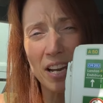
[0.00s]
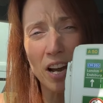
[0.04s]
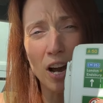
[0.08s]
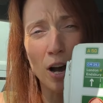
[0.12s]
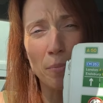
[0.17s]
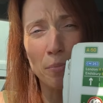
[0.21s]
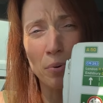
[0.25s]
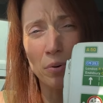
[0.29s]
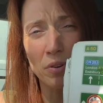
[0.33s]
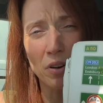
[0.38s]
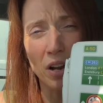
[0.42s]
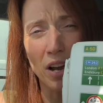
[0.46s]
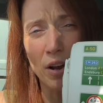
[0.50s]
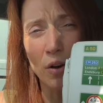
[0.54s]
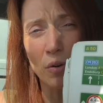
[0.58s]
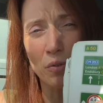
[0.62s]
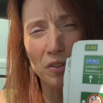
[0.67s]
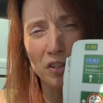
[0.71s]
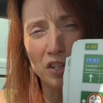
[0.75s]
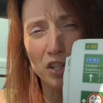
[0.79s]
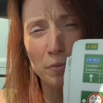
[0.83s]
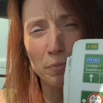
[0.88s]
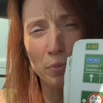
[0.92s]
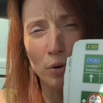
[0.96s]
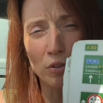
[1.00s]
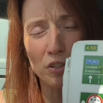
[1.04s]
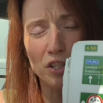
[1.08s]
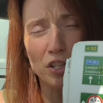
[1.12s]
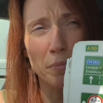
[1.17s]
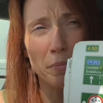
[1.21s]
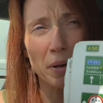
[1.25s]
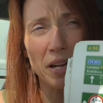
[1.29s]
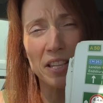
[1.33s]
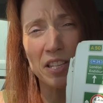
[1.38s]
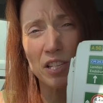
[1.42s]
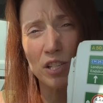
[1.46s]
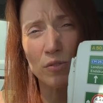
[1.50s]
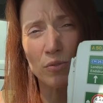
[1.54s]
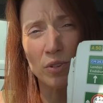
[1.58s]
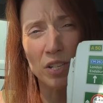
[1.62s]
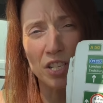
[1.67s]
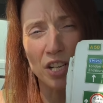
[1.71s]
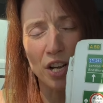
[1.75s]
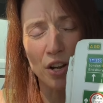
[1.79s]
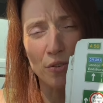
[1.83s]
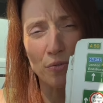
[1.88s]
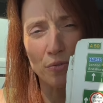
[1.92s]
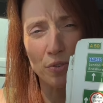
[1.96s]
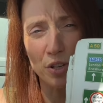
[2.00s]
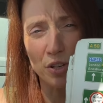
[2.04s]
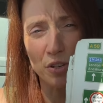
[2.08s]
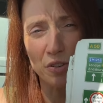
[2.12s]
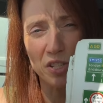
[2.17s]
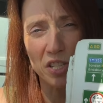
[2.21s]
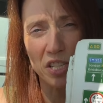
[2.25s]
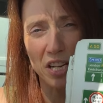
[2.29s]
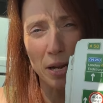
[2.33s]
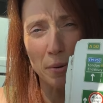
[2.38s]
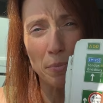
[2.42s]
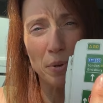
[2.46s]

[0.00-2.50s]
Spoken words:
up like on the spot to make this video for you today,